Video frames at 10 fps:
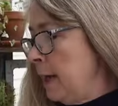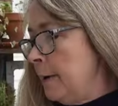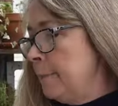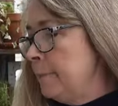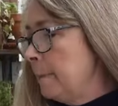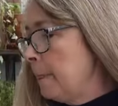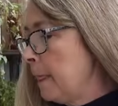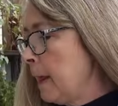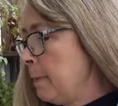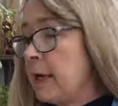um,
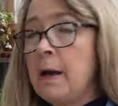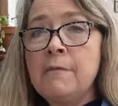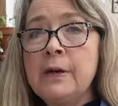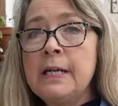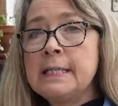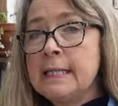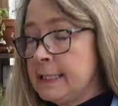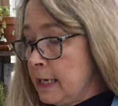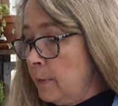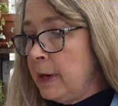my Gomphrena
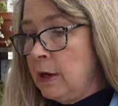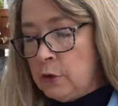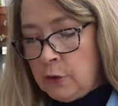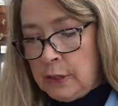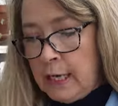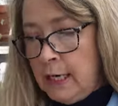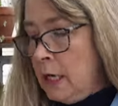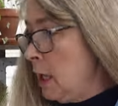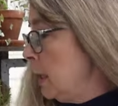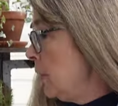seeds out, but I'll do that
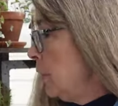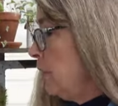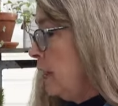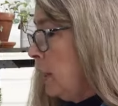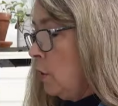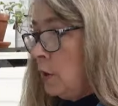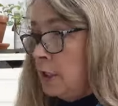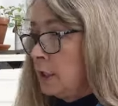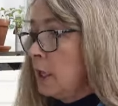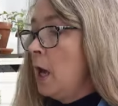another video because